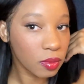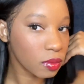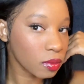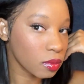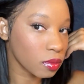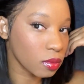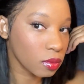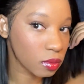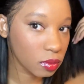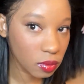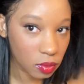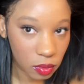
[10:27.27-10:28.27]
I'm gonna give
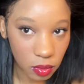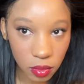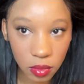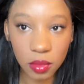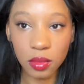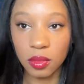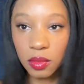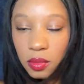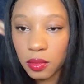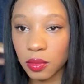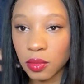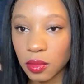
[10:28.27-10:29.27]
y'all a little look.
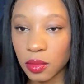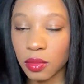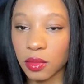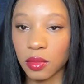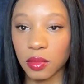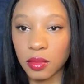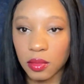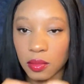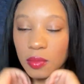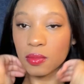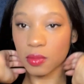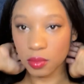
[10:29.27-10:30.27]

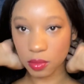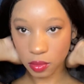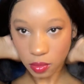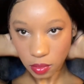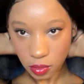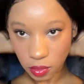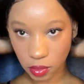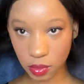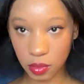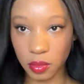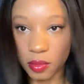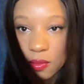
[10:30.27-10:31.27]
Now I
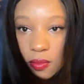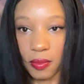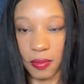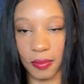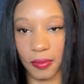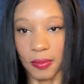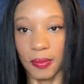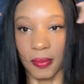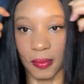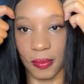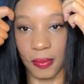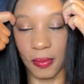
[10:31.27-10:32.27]
did not have
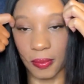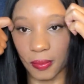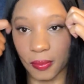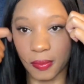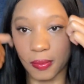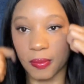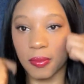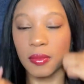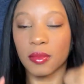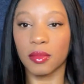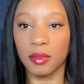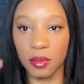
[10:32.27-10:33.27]
a
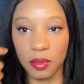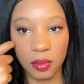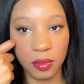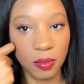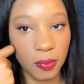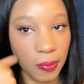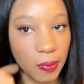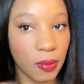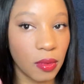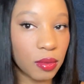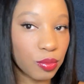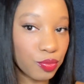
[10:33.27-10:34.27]
hot
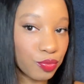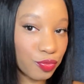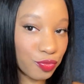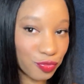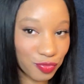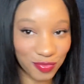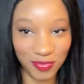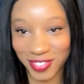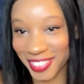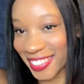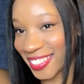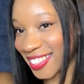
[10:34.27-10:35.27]
comb to kind of like
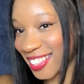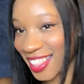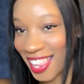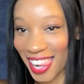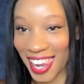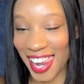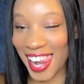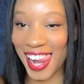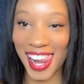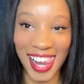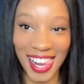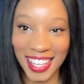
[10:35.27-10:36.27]
flatten out the top.
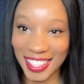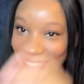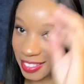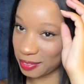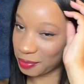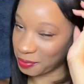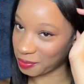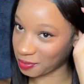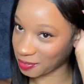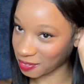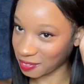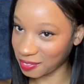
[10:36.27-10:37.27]
That's the only thing I didn't
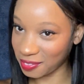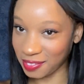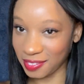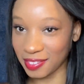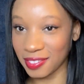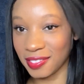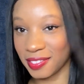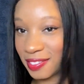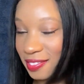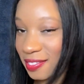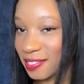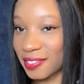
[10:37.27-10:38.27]
really like,
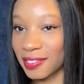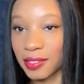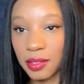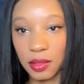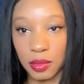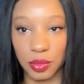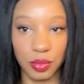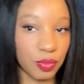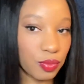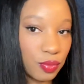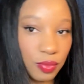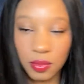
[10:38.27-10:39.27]
but
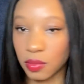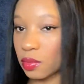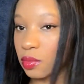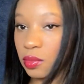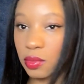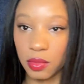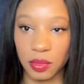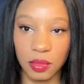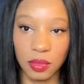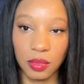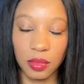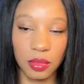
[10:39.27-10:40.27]
to get that top
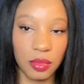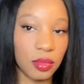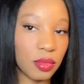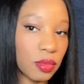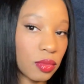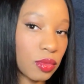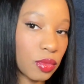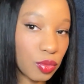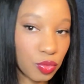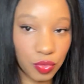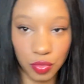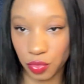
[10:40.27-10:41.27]
super
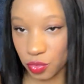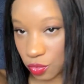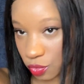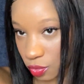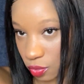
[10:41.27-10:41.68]
flat.